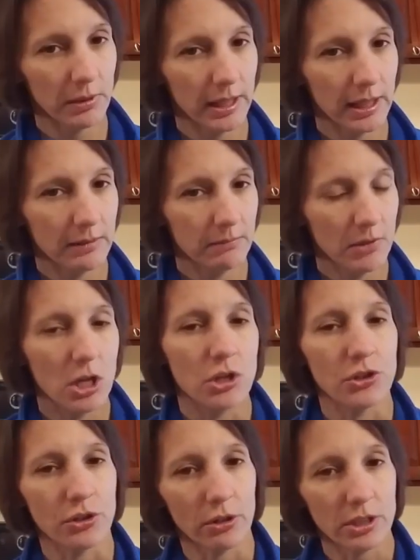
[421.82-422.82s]
away,
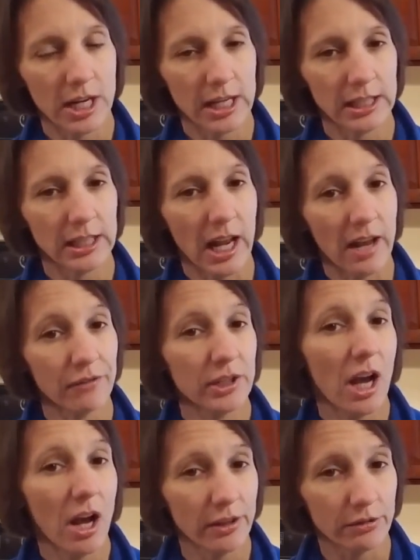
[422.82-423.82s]
started taking it
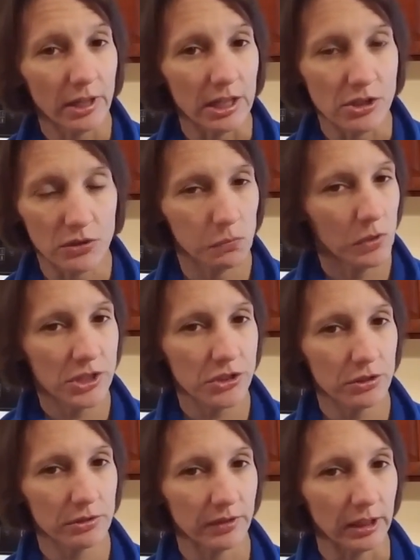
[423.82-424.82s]
every other day, just one
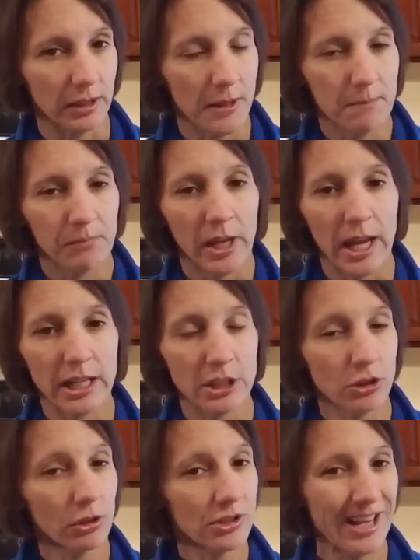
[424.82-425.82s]
serving. And
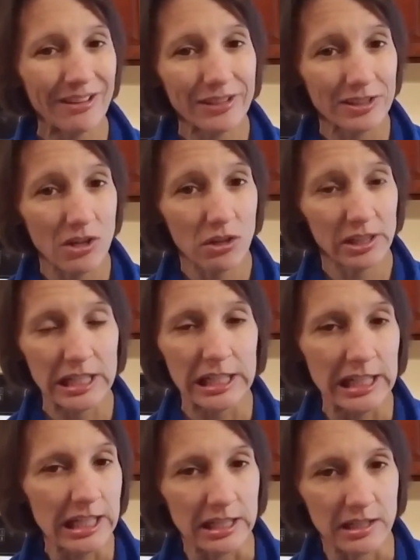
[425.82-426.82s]
it turns out that's all he
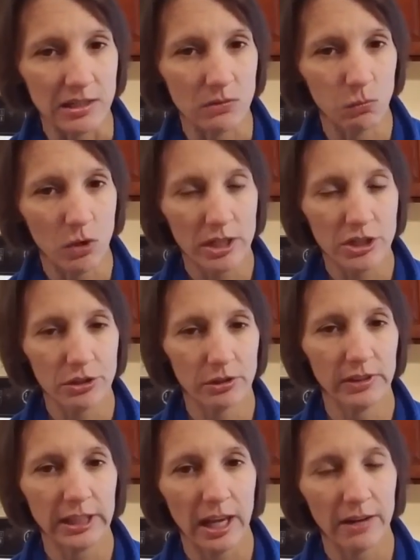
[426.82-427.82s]
needs, is one
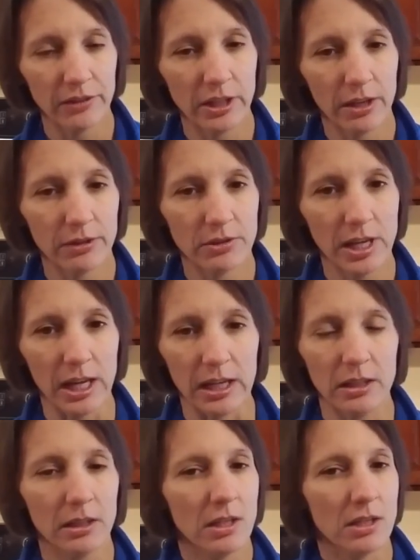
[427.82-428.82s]
serving every other
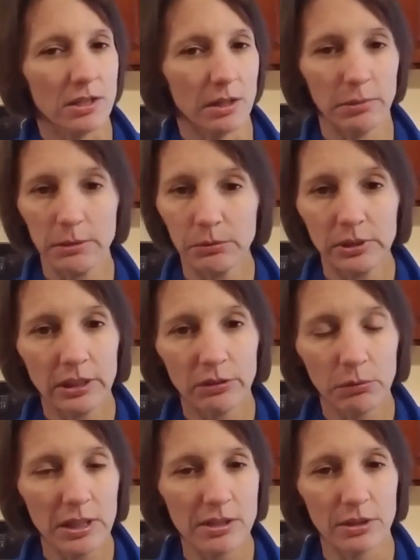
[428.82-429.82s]
day. Some people need
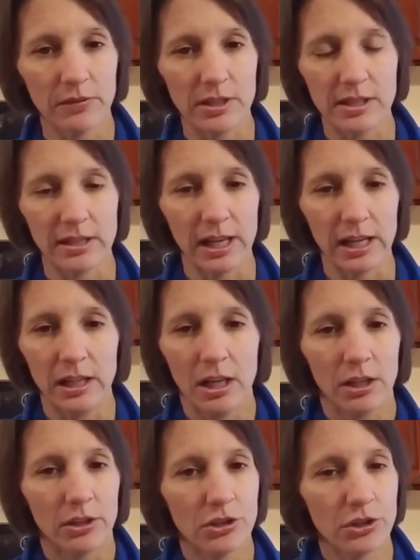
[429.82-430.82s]
3 servings a day.
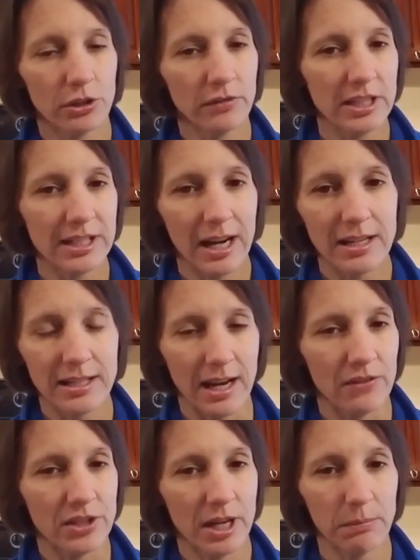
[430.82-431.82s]
The serving size, I
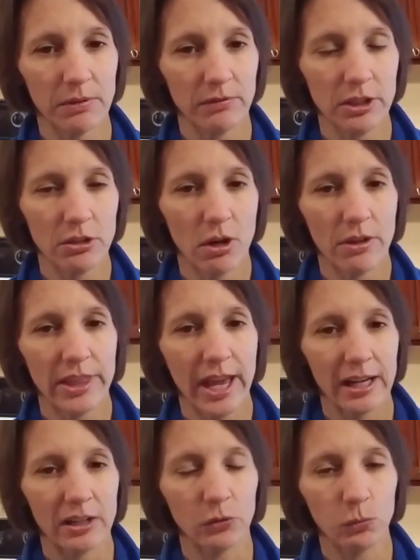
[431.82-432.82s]
have a separate video on
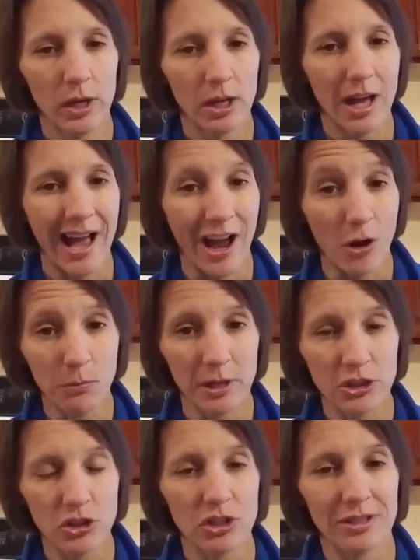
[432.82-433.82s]
that as well, how
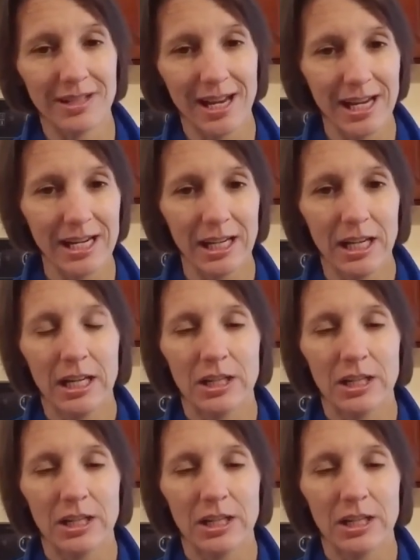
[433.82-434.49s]
much to take.